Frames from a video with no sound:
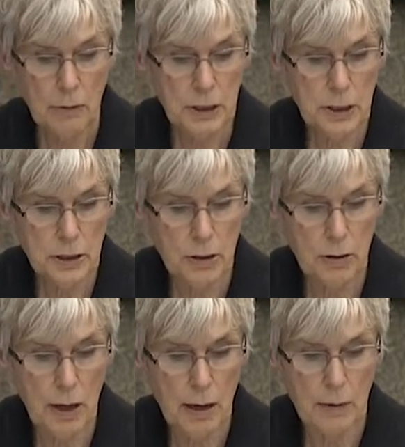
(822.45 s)
We just
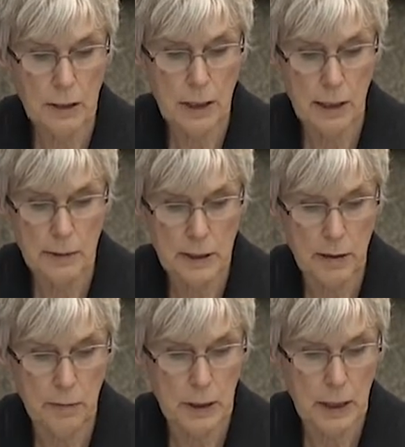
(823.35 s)
don't know how many times
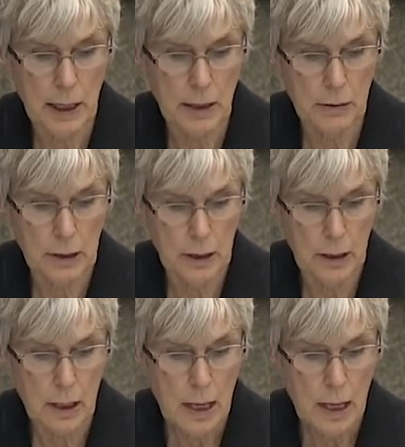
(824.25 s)
they've been counted.